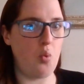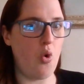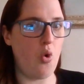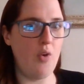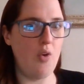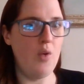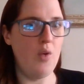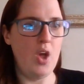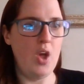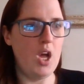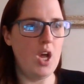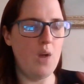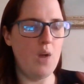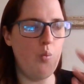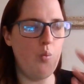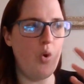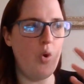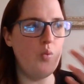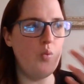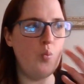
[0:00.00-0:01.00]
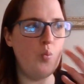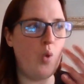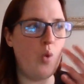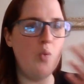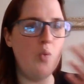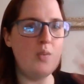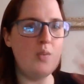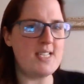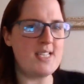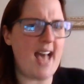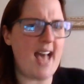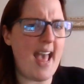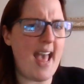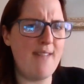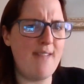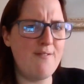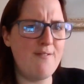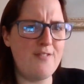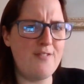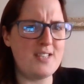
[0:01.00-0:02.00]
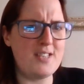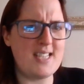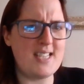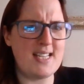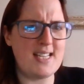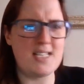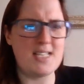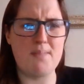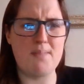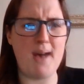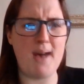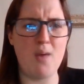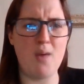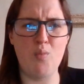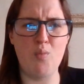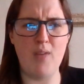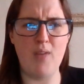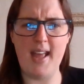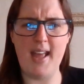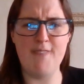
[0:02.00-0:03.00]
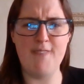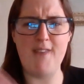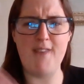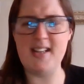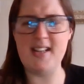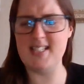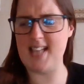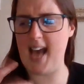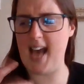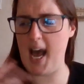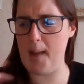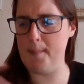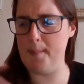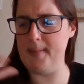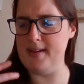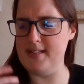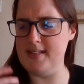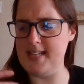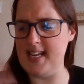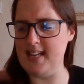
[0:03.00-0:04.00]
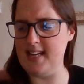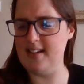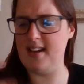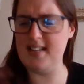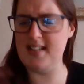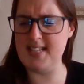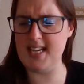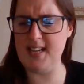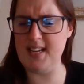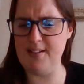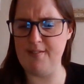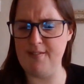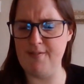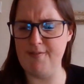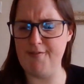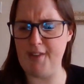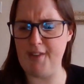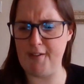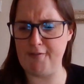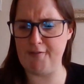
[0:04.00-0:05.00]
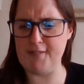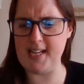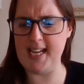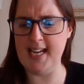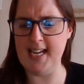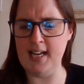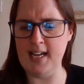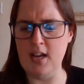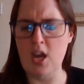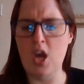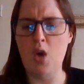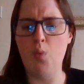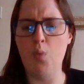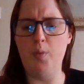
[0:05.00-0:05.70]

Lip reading: What was that emphasis about events that happened in 1915,